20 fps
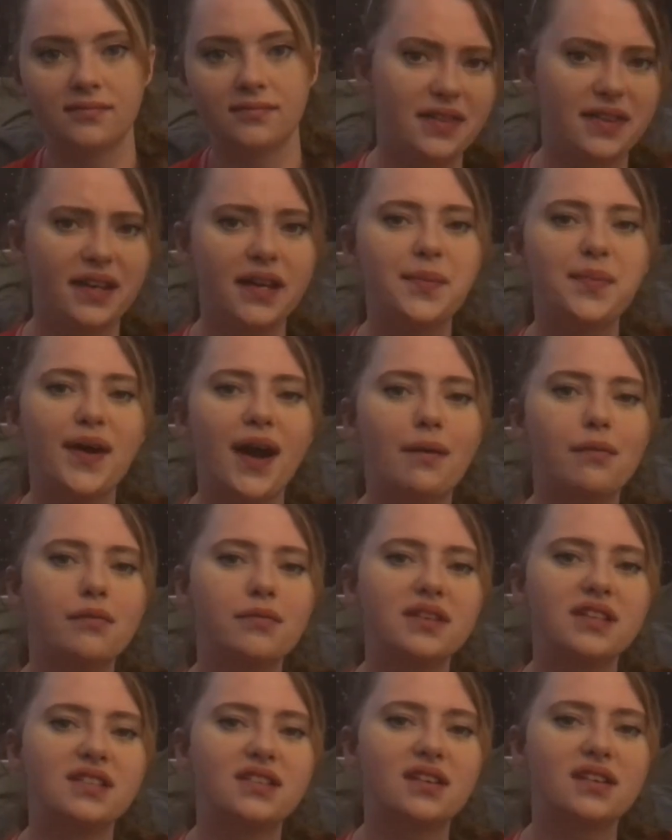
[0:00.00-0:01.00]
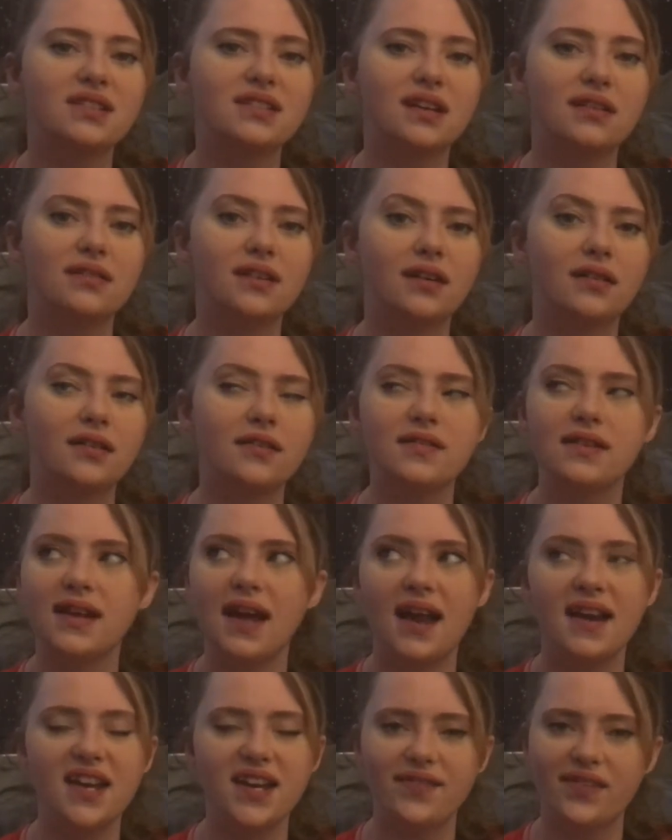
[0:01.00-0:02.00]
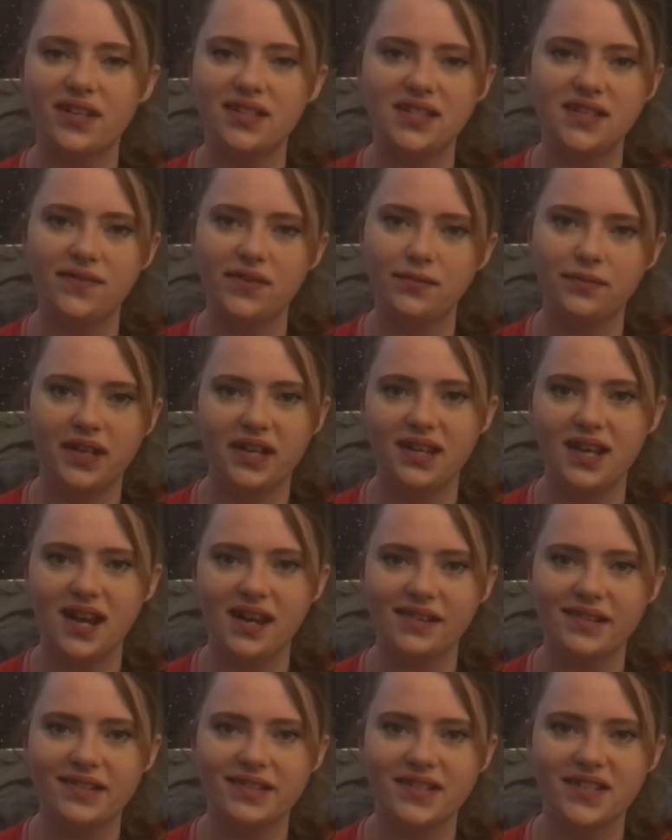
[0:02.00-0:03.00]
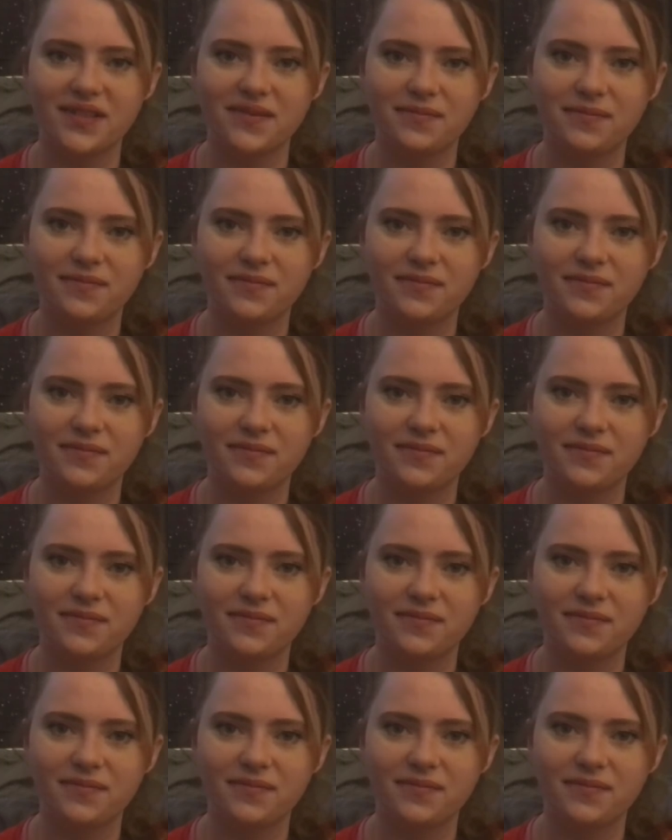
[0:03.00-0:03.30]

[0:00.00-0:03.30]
I think it probably starts out younger than any of us even realize.